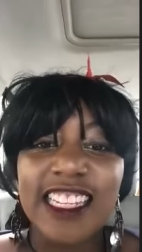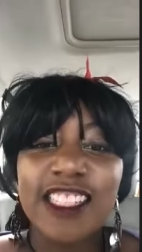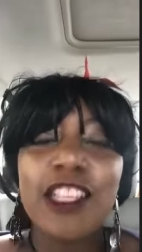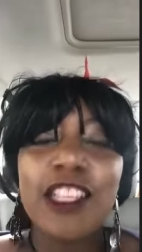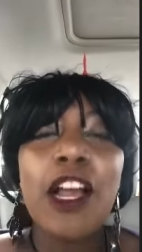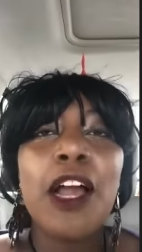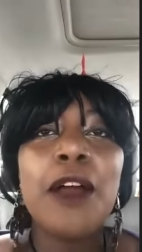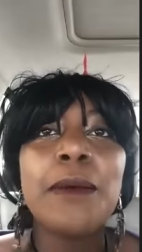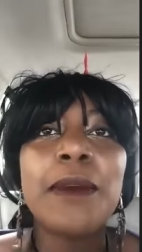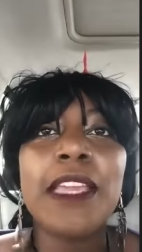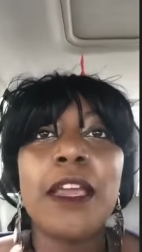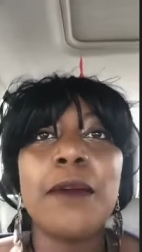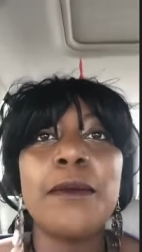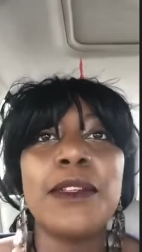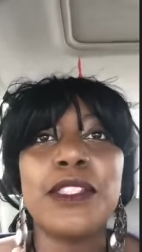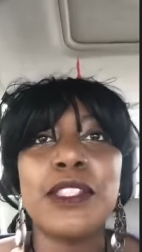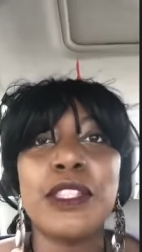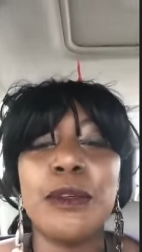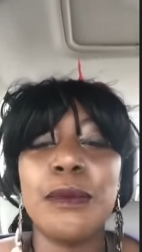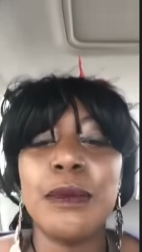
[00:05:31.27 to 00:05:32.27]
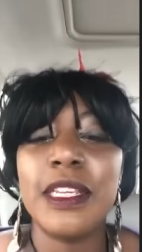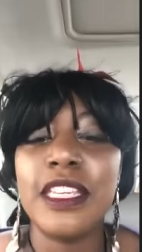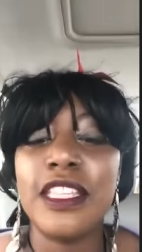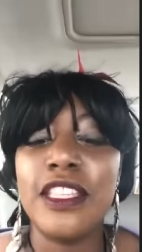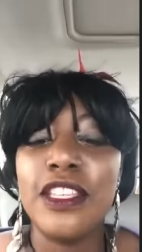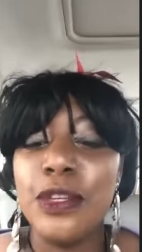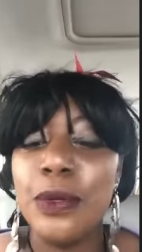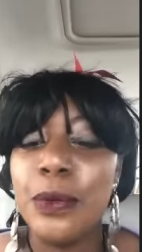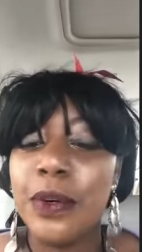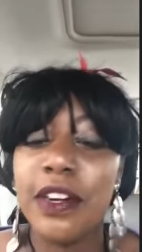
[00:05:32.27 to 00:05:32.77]
So I'm, I'm assuming
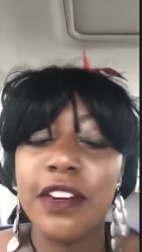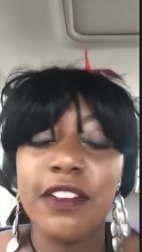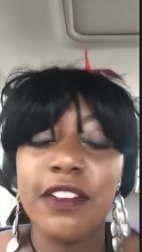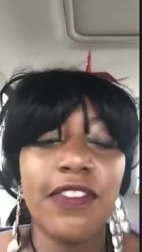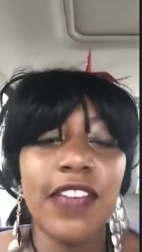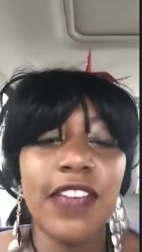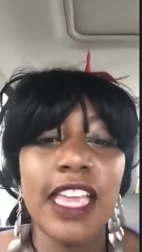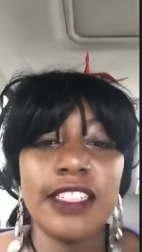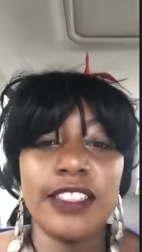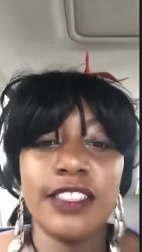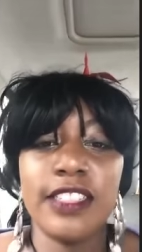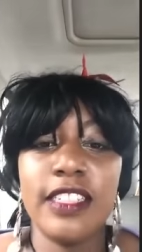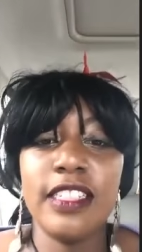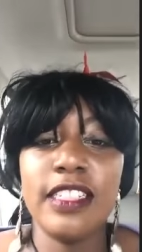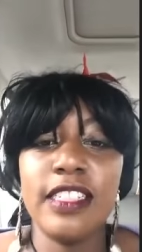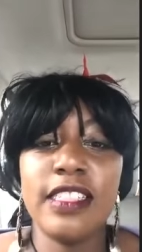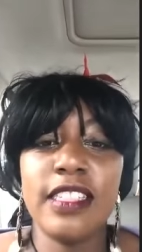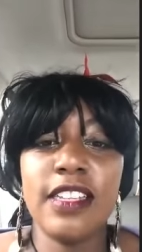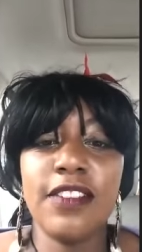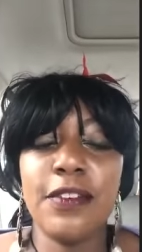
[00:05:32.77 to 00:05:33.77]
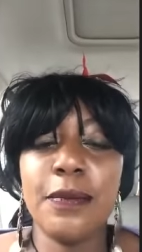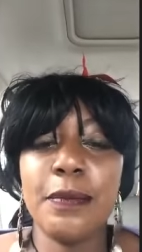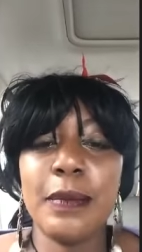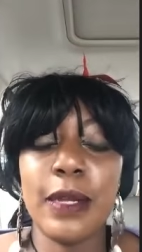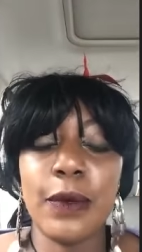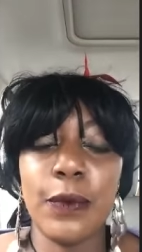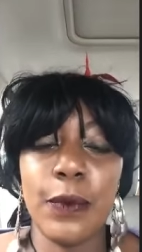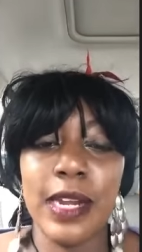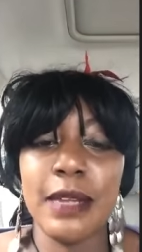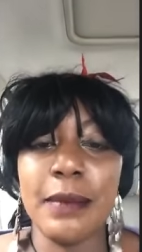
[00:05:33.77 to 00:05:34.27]
you were a fashionista from like
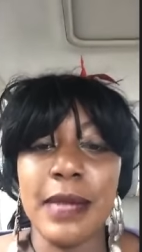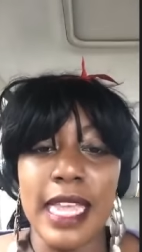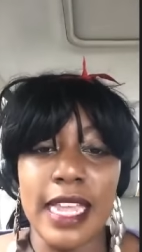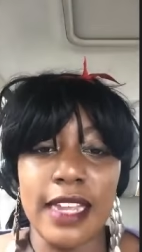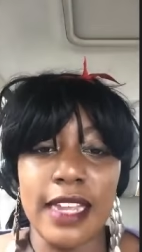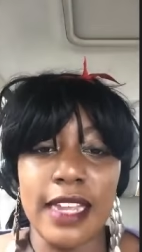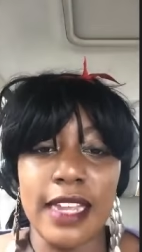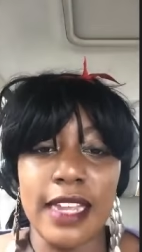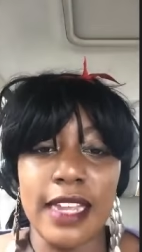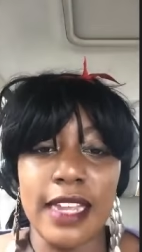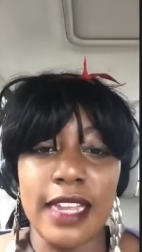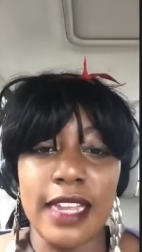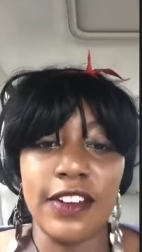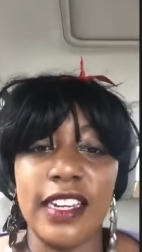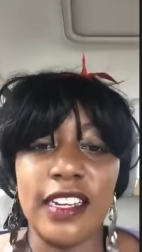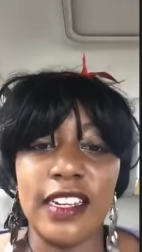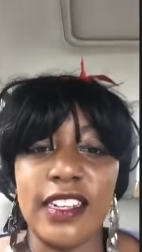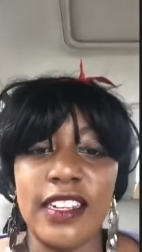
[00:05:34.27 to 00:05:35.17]
way back, right?